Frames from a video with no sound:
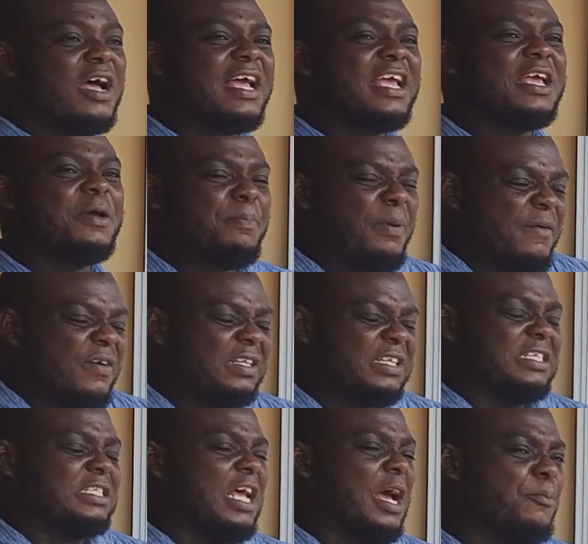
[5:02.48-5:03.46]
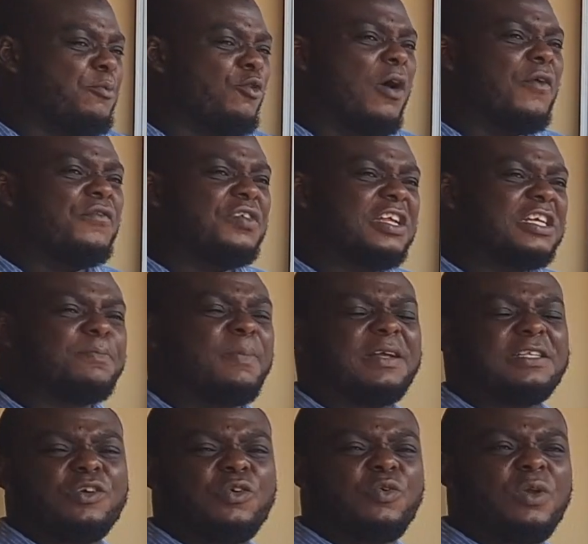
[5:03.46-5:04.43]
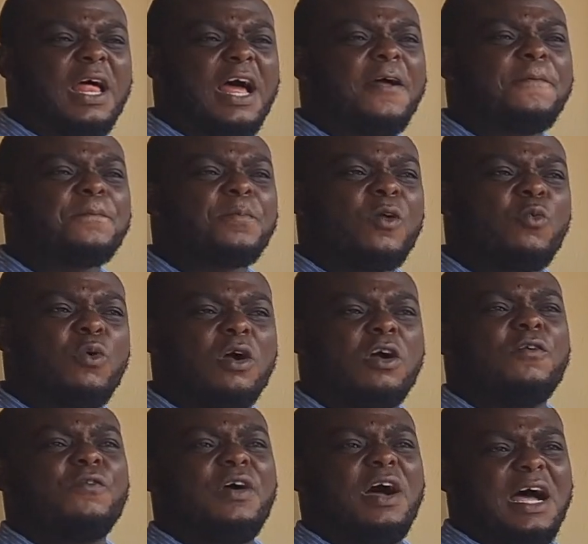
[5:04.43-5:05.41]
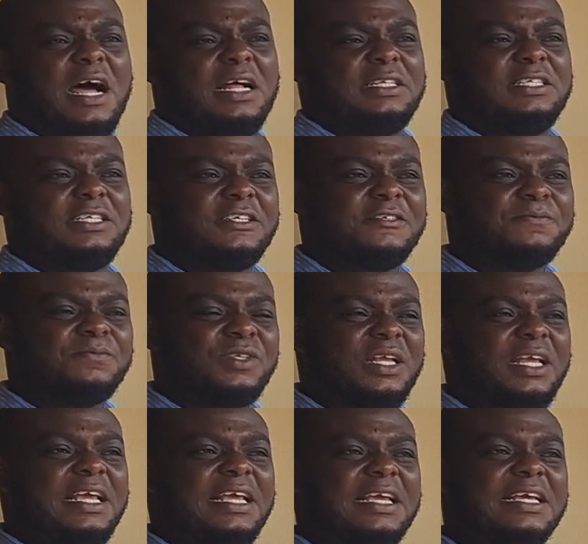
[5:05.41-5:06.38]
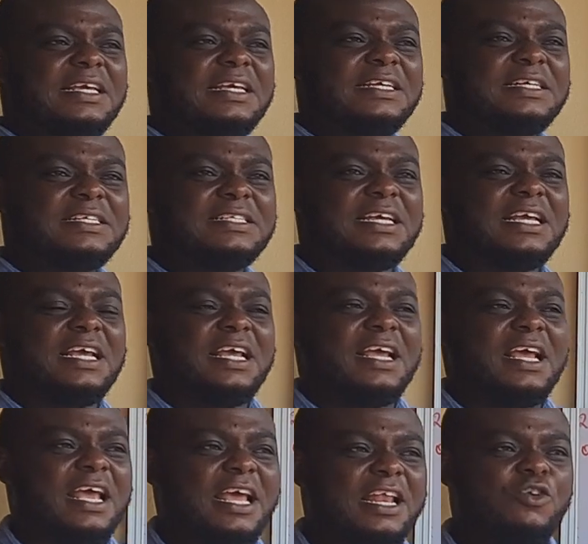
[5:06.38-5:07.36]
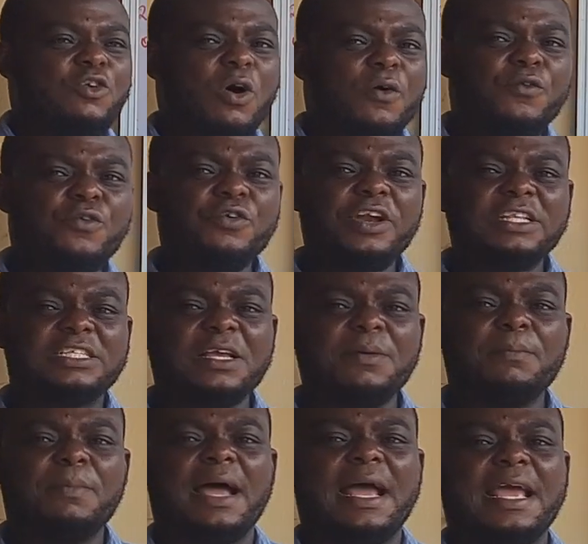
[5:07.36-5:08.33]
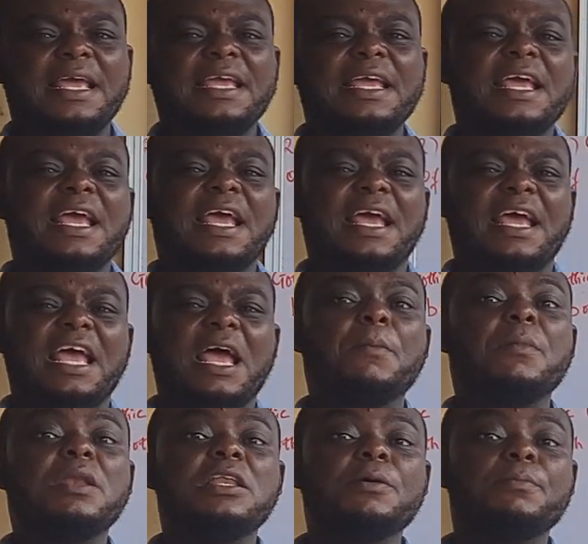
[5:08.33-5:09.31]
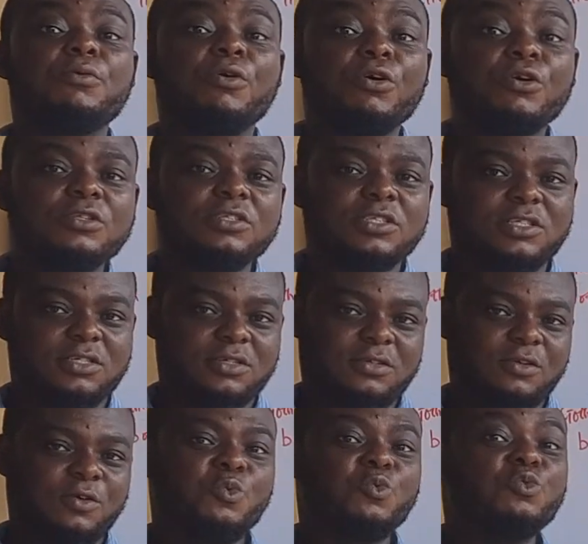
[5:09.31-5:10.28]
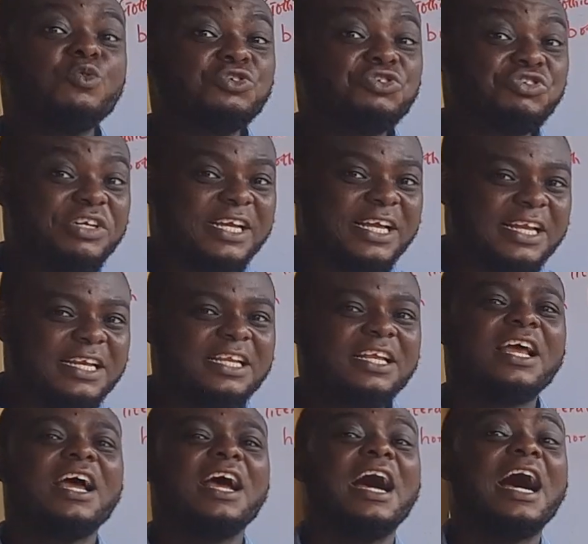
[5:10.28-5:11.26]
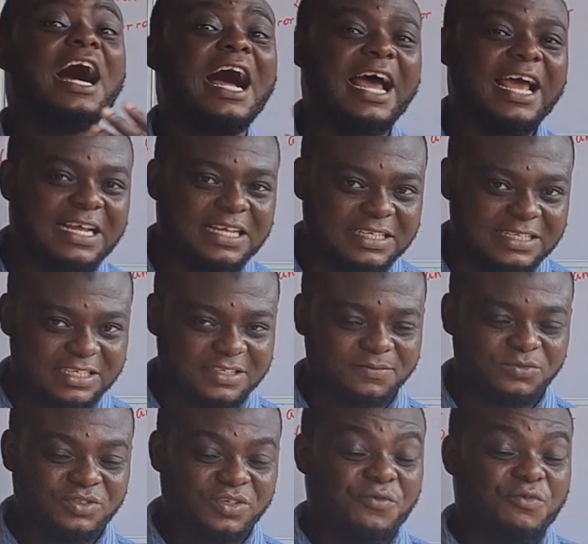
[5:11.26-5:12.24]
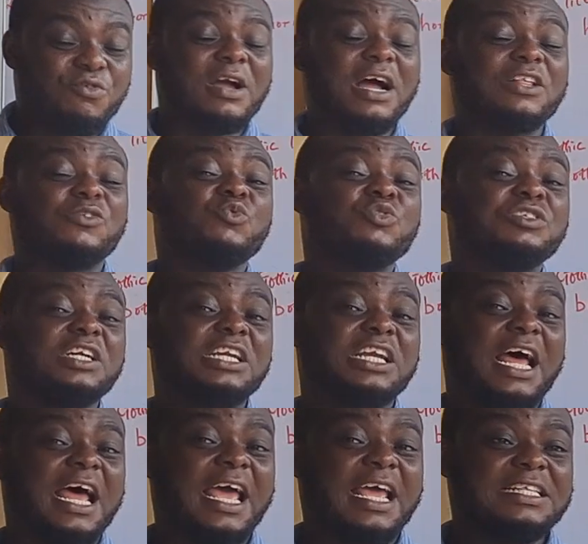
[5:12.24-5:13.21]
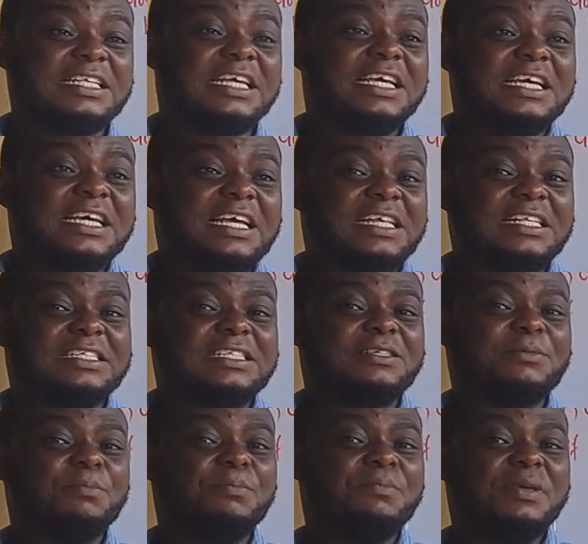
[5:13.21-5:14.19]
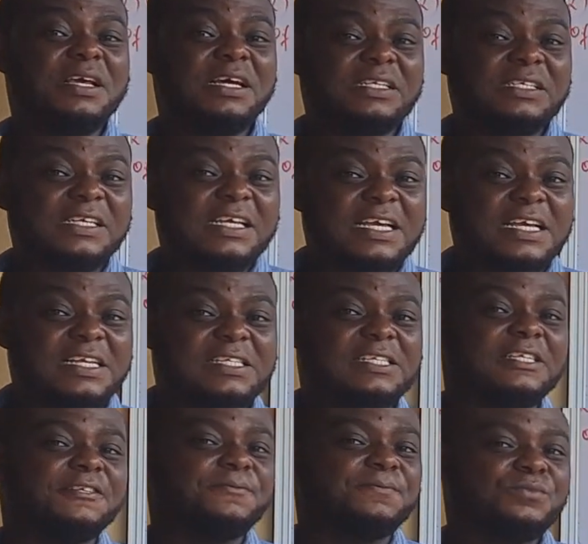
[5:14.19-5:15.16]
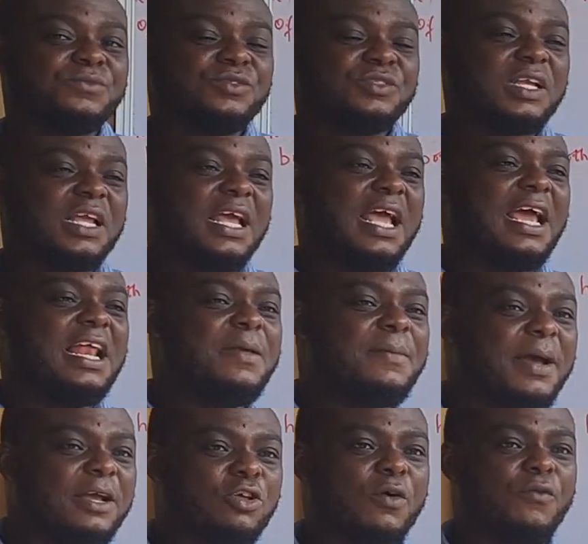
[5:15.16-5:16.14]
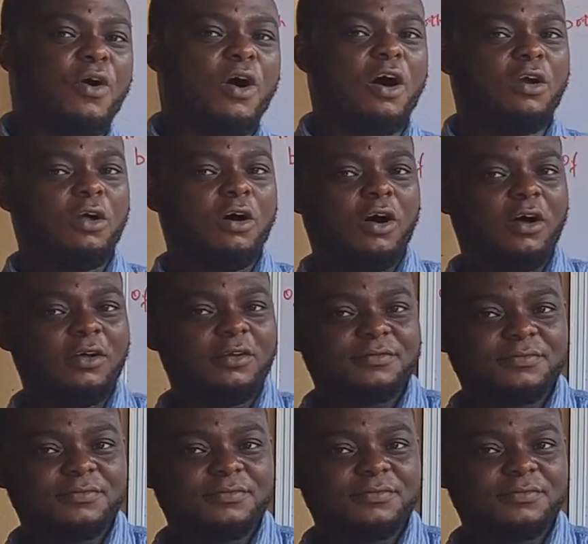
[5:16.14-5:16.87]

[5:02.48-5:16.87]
A perfect example of this particular work of art is a novel written by Emily Bronte, Wuthering Heights. If you look at Wuthering Heights, it mixes element of horror